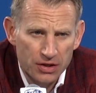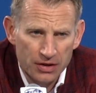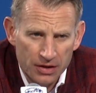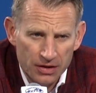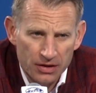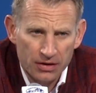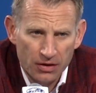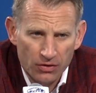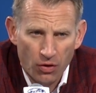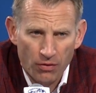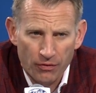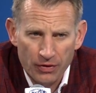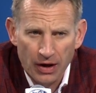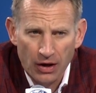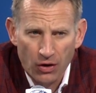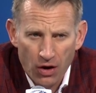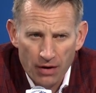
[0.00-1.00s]
and
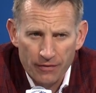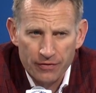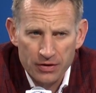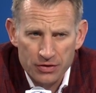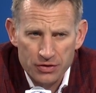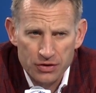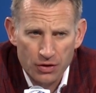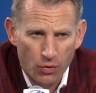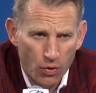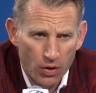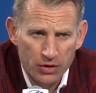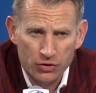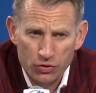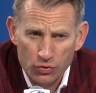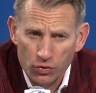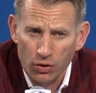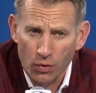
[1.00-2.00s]
hopefully our offense is a 1-2
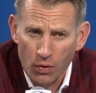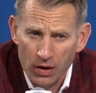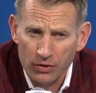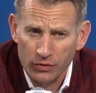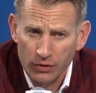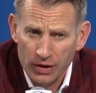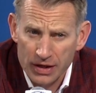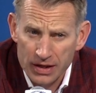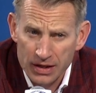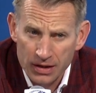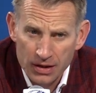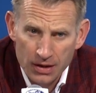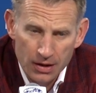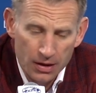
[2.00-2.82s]
or 1-3,